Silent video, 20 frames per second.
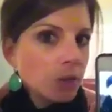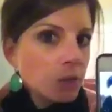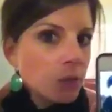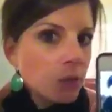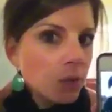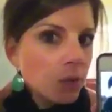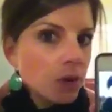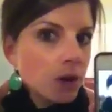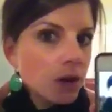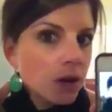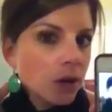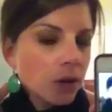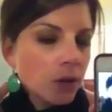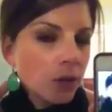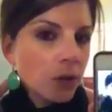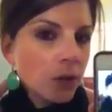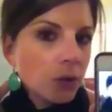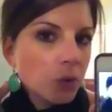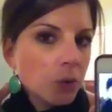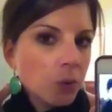wore
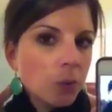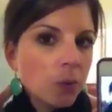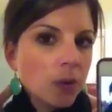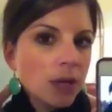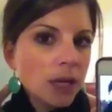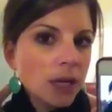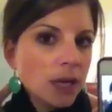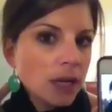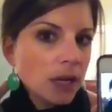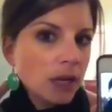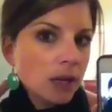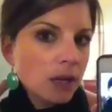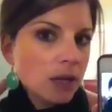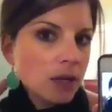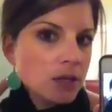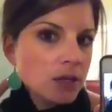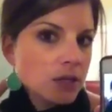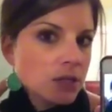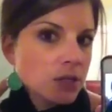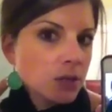the green
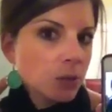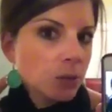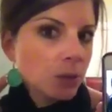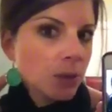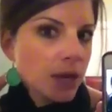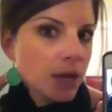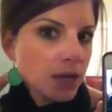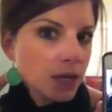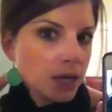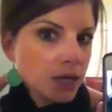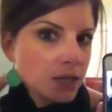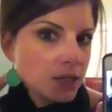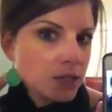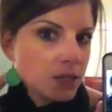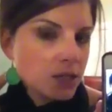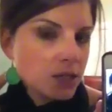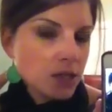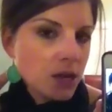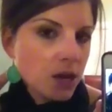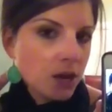Serenity
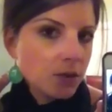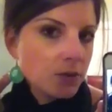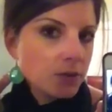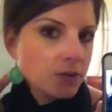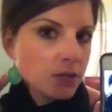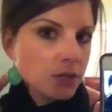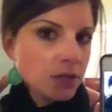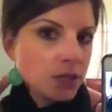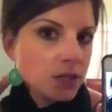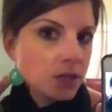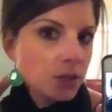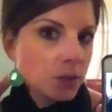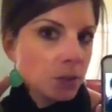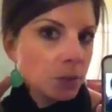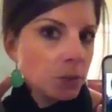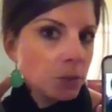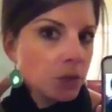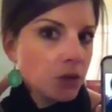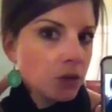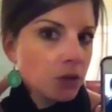Stones. These are
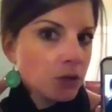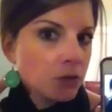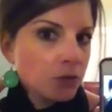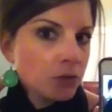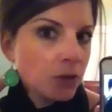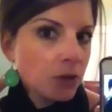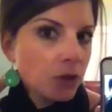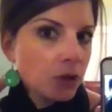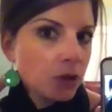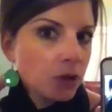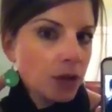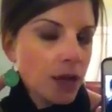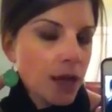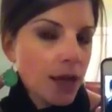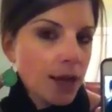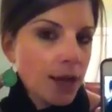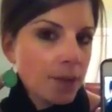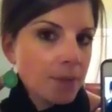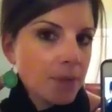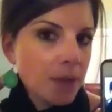beautiful.
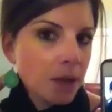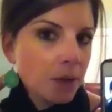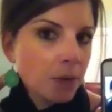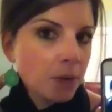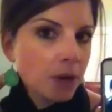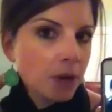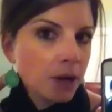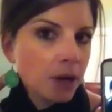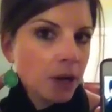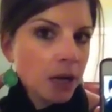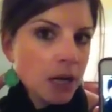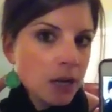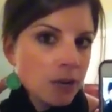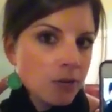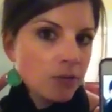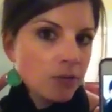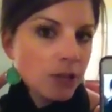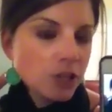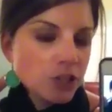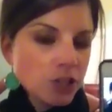Um, they were
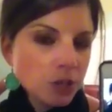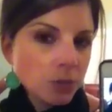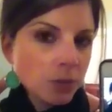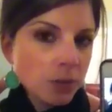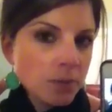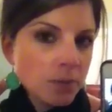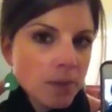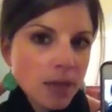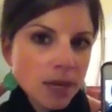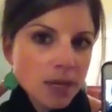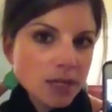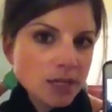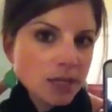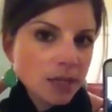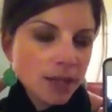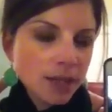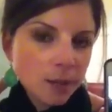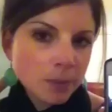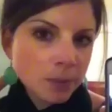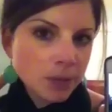featured with many
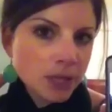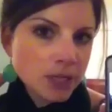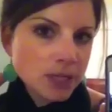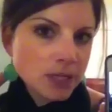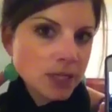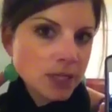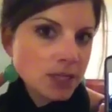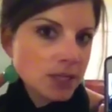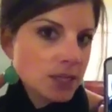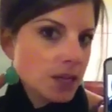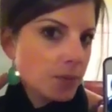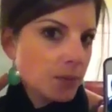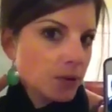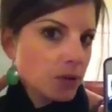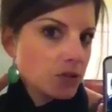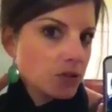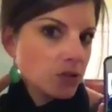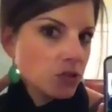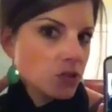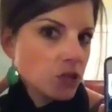celebrities this summer,
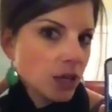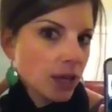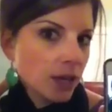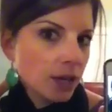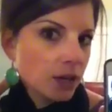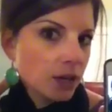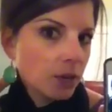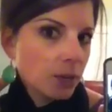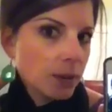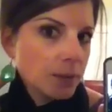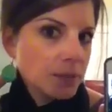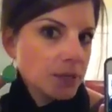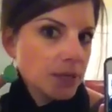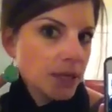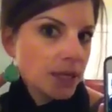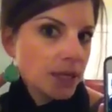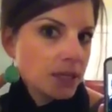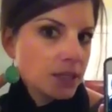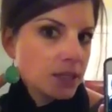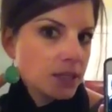so check out our
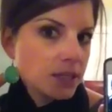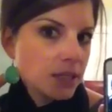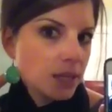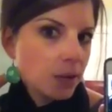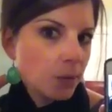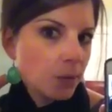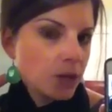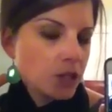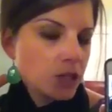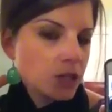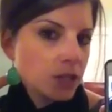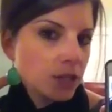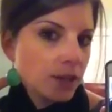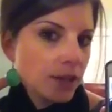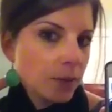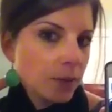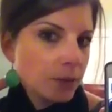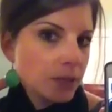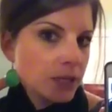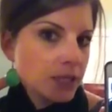website and see which
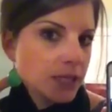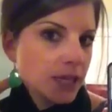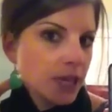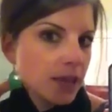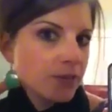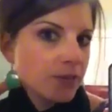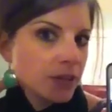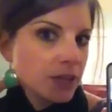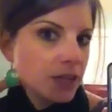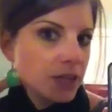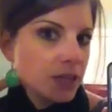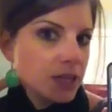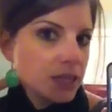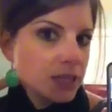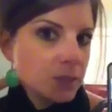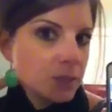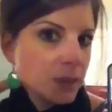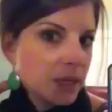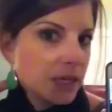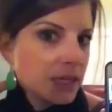celebrities coveted
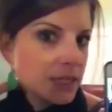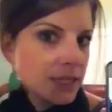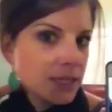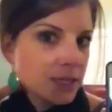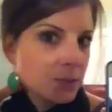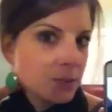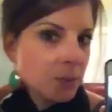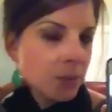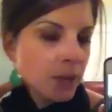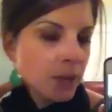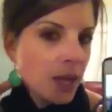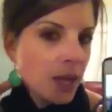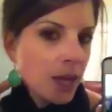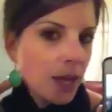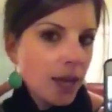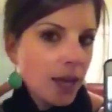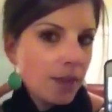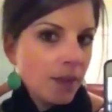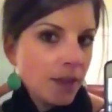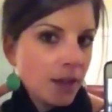this piece.
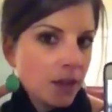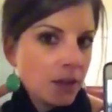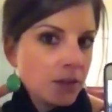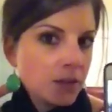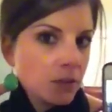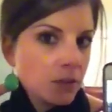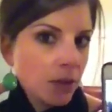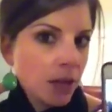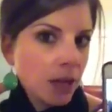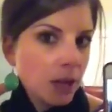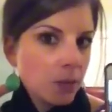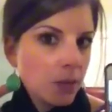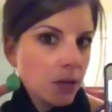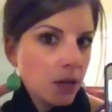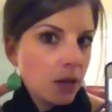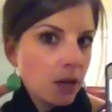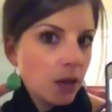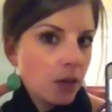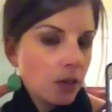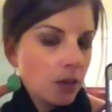And they also came in
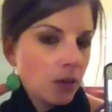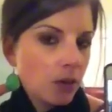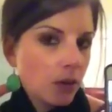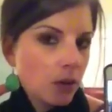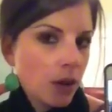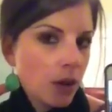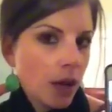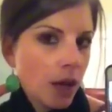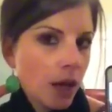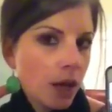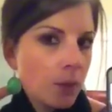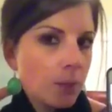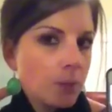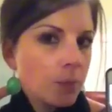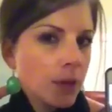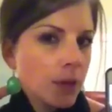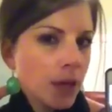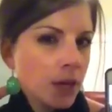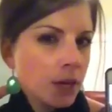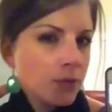another um,
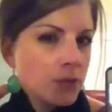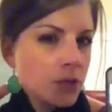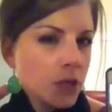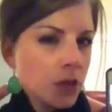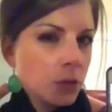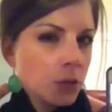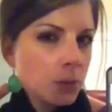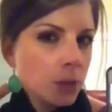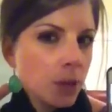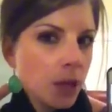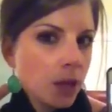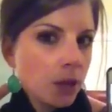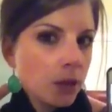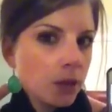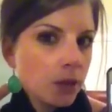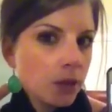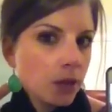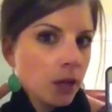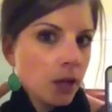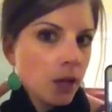kind of taupe
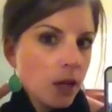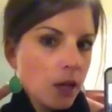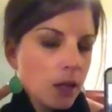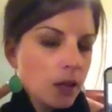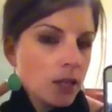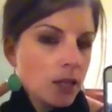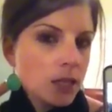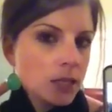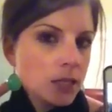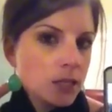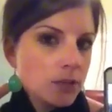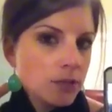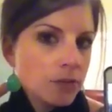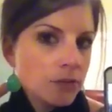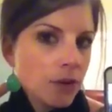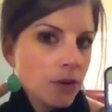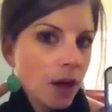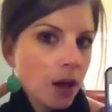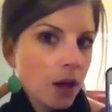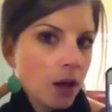color this
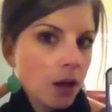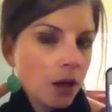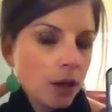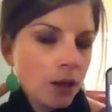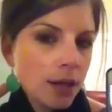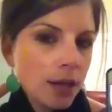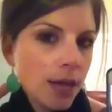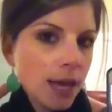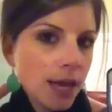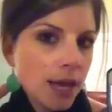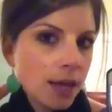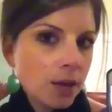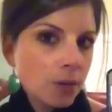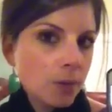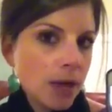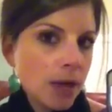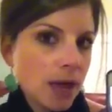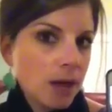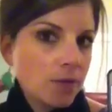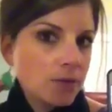fall, and
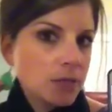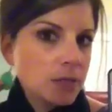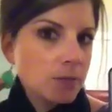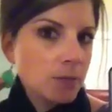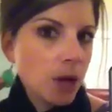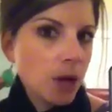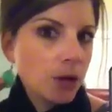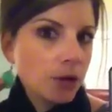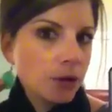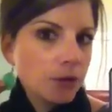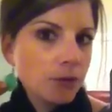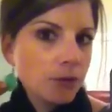we have smaller